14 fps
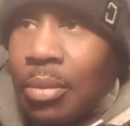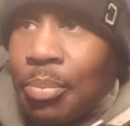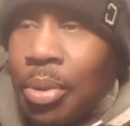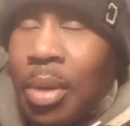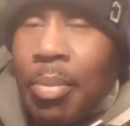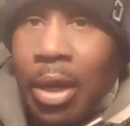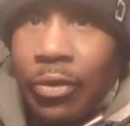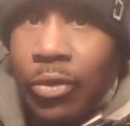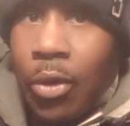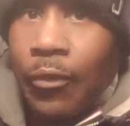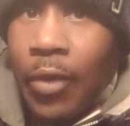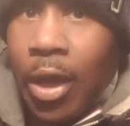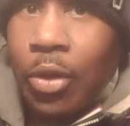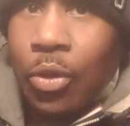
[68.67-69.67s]
put
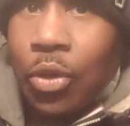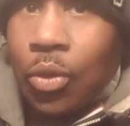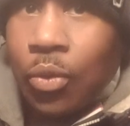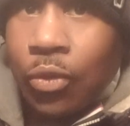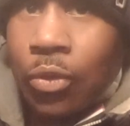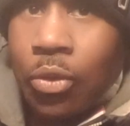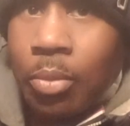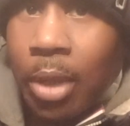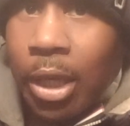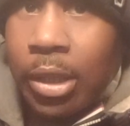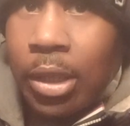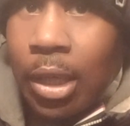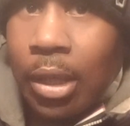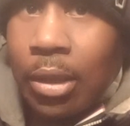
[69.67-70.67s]
myself out on YouTube
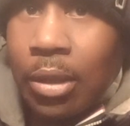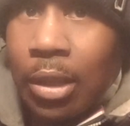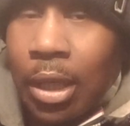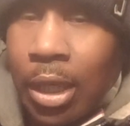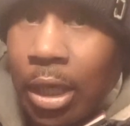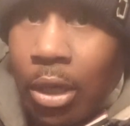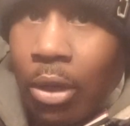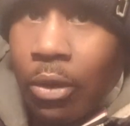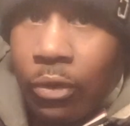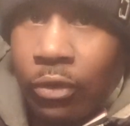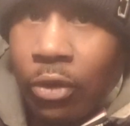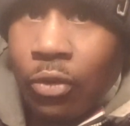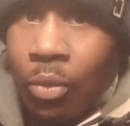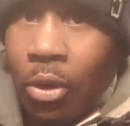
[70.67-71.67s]
like that, and get all
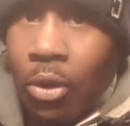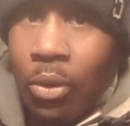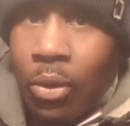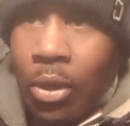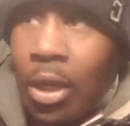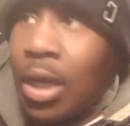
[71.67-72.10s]
six wrong.